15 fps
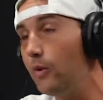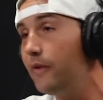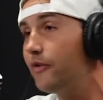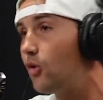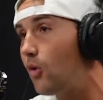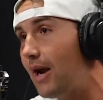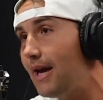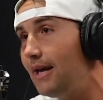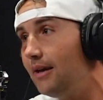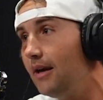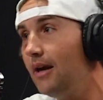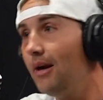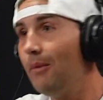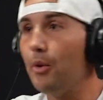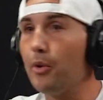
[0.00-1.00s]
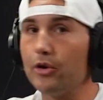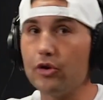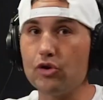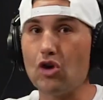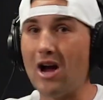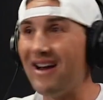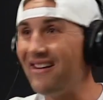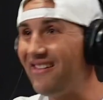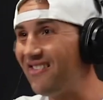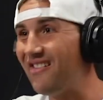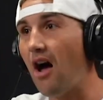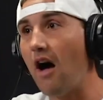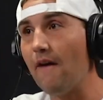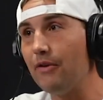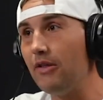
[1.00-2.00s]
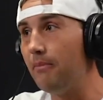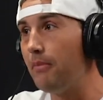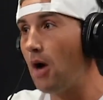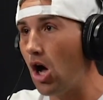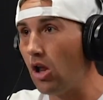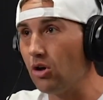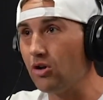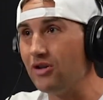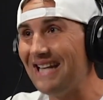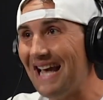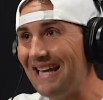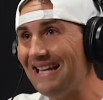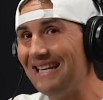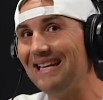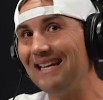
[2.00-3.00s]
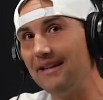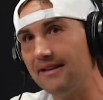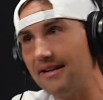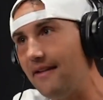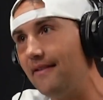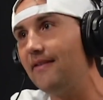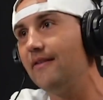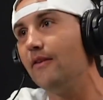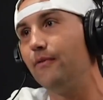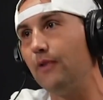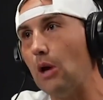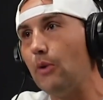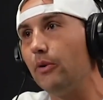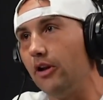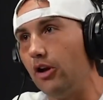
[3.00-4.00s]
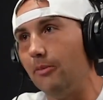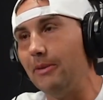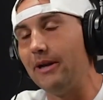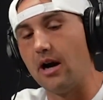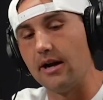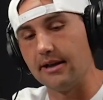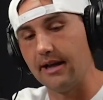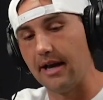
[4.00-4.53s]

it's great. But when you're trying to soften the ball or deaden it, it tends to float a little bit on you.